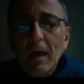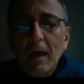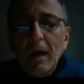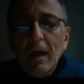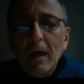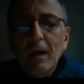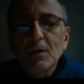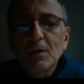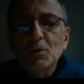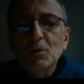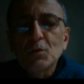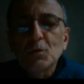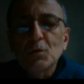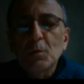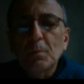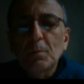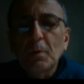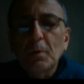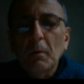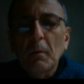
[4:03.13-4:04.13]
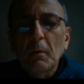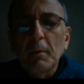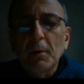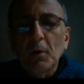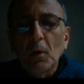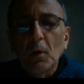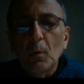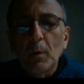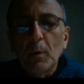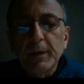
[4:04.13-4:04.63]
As you probably
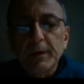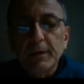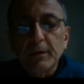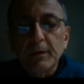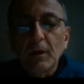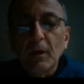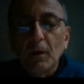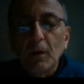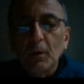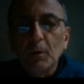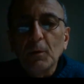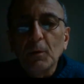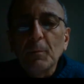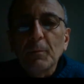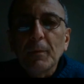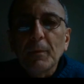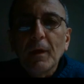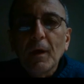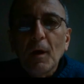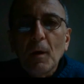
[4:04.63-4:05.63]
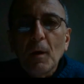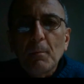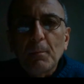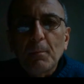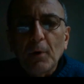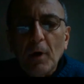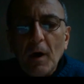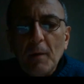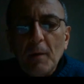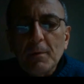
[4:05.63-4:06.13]
already know,
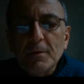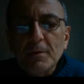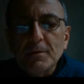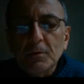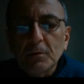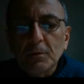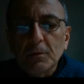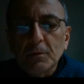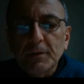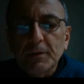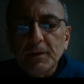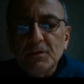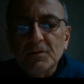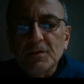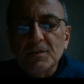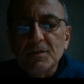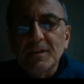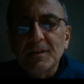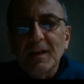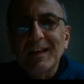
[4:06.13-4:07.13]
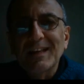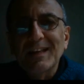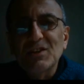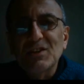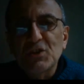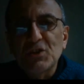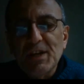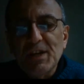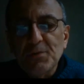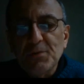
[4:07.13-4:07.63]
primary school teachers are
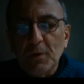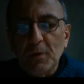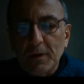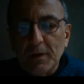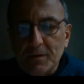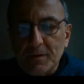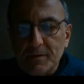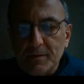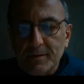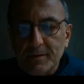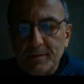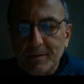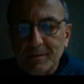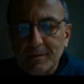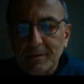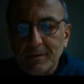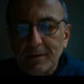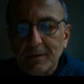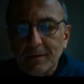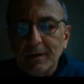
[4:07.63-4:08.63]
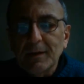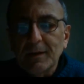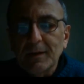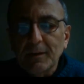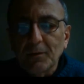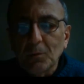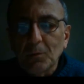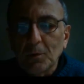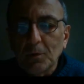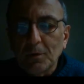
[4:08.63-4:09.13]
generalists. In
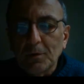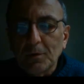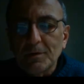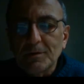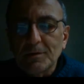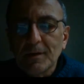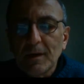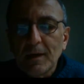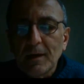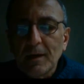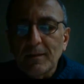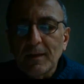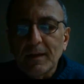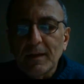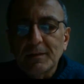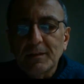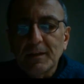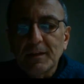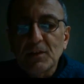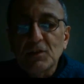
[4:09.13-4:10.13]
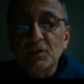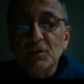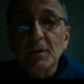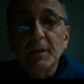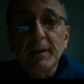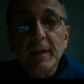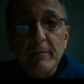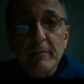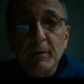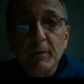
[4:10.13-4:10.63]
other words, they teach
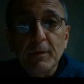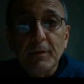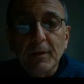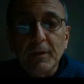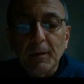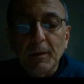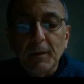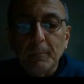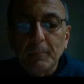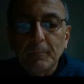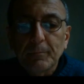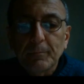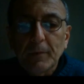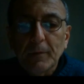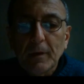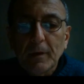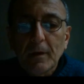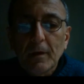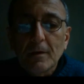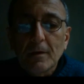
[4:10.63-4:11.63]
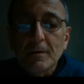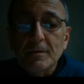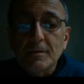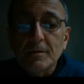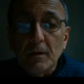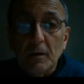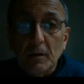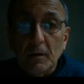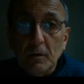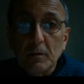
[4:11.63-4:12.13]
nearly everything.
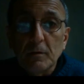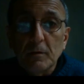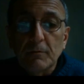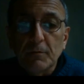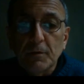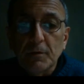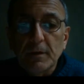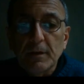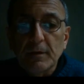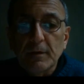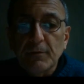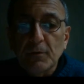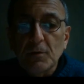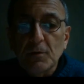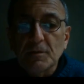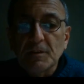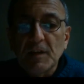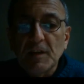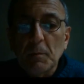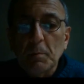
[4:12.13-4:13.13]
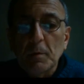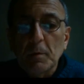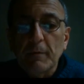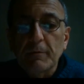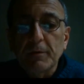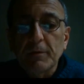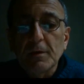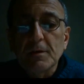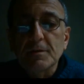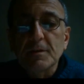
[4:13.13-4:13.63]
So, for the first couple
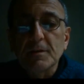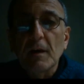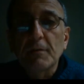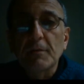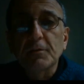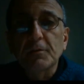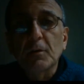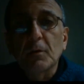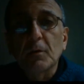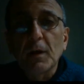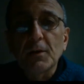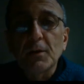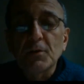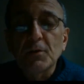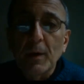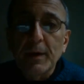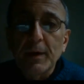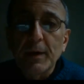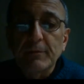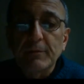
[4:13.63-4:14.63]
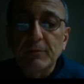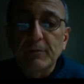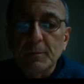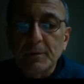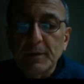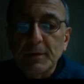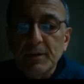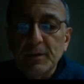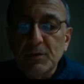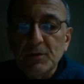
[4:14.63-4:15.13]
of years after graduating from
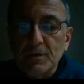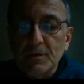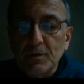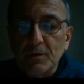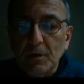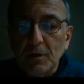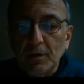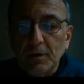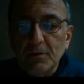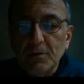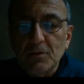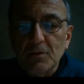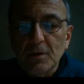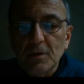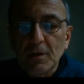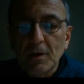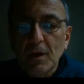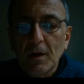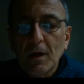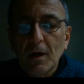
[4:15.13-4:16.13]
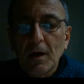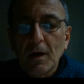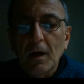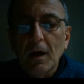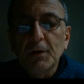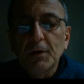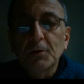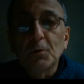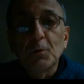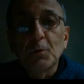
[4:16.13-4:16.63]
Teachers College,
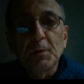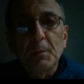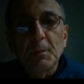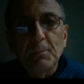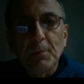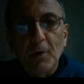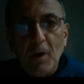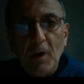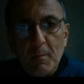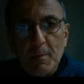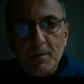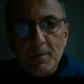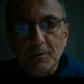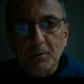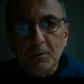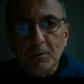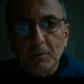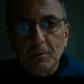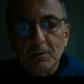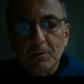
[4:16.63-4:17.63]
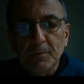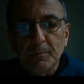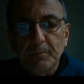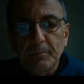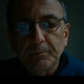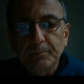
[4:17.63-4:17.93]
I taught in primary schools.